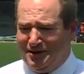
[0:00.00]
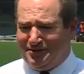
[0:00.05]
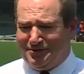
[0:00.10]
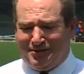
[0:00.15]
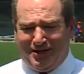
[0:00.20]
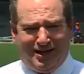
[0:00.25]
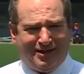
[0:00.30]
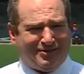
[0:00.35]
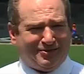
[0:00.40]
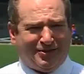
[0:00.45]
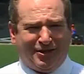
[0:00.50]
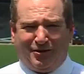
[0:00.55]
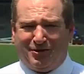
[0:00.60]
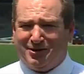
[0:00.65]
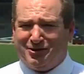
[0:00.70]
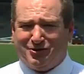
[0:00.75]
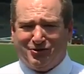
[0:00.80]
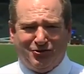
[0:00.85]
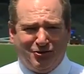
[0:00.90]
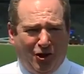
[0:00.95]
He says there
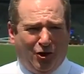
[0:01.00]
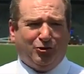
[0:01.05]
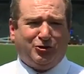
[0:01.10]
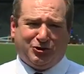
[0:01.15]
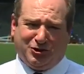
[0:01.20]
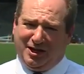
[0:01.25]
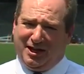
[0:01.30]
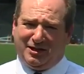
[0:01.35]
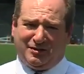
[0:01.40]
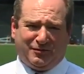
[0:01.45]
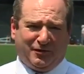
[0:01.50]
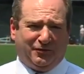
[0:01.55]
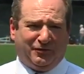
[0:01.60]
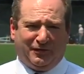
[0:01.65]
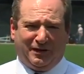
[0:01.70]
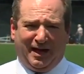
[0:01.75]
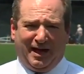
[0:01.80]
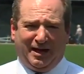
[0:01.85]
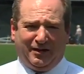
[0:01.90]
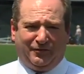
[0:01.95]
is no chance for
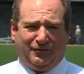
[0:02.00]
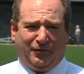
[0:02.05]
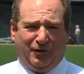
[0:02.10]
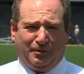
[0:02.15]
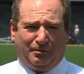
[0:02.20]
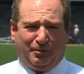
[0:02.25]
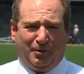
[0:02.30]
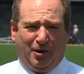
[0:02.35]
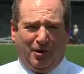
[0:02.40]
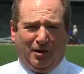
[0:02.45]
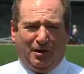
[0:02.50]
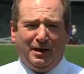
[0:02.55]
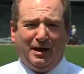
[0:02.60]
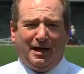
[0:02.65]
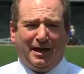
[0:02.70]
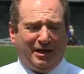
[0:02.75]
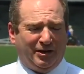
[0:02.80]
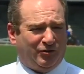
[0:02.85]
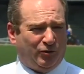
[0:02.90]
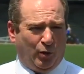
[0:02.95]
flag football
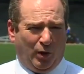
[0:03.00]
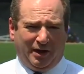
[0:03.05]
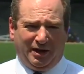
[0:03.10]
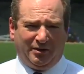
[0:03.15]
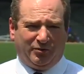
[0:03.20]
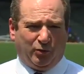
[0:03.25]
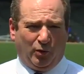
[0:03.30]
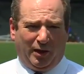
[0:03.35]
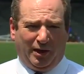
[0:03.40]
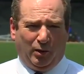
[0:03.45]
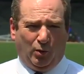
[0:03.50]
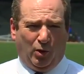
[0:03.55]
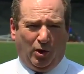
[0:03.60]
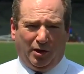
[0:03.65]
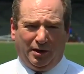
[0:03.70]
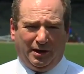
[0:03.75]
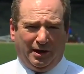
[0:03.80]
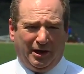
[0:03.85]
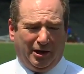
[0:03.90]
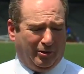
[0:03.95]
in
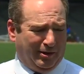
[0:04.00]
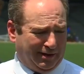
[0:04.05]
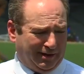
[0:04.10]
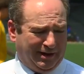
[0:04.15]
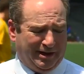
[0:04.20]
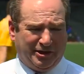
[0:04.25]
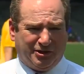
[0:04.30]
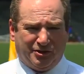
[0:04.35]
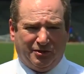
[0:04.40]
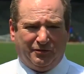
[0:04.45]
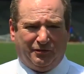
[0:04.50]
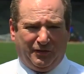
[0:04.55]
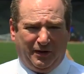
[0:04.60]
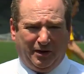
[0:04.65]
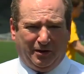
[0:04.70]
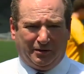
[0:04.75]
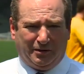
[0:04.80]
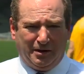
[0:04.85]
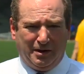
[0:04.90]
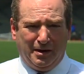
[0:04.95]
2021 here at Legion
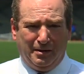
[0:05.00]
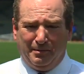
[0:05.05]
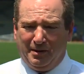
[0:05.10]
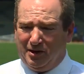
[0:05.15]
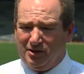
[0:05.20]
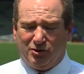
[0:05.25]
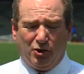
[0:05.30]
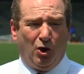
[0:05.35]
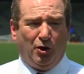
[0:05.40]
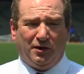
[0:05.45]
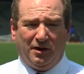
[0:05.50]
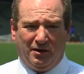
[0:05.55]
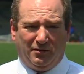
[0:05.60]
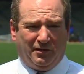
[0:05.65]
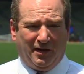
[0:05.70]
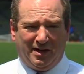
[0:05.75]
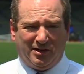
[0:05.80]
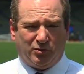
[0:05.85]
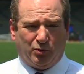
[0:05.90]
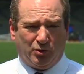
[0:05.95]
Field because all the
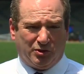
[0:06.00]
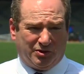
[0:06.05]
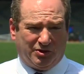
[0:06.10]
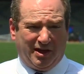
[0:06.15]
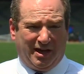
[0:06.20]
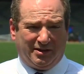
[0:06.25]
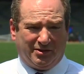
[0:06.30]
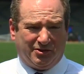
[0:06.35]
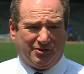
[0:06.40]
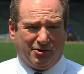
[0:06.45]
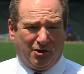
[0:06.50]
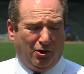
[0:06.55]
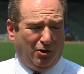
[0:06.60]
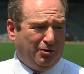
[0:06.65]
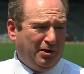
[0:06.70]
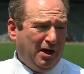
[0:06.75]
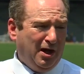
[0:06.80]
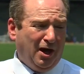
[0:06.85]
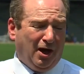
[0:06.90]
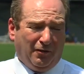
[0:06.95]
events were set in
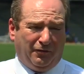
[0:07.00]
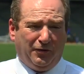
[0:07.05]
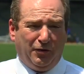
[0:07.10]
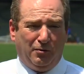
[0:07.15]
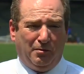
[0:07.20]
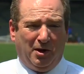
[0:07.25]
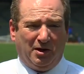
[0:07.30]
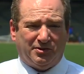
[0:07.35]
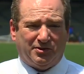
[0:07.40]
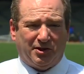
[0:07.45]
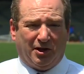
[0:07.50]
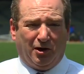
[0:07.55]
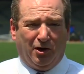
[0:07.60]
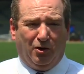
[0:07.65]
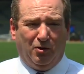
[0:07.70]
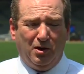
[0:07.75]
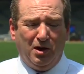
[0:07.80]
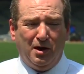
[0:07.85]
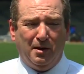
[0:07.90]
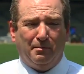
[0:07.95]
stone a few months
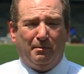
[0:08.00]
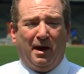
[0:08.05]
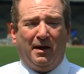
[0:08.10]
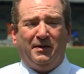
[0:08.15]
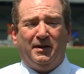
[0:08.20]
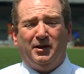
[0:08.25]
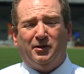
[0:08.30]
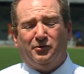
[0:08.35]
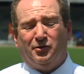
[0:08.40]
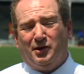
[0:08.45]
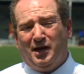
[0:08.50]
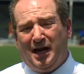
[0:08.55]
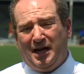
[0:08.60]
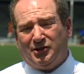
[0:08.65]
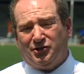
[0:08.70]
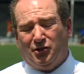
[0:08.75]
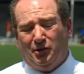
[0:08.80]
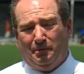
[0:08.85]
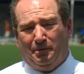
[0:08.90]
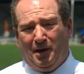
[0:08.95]
ago by the
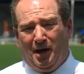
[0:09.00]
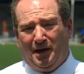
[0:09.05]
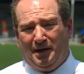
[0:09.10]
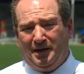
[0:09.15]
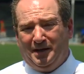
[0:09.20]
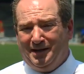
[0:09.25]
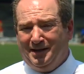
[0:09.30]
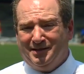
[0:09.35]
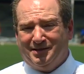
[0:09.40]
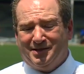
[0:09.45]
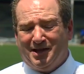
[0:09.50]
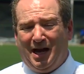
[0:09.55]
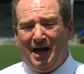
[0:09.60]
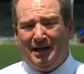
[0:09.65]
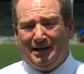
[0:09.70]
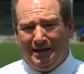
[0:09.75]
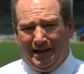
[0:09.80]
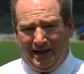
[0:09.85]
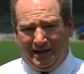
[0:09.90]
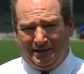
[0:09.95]
international body in
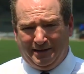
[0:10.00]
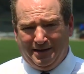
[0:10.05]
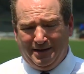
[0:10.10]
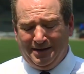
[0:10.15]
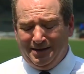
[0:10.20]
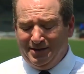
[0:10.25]
Thailand.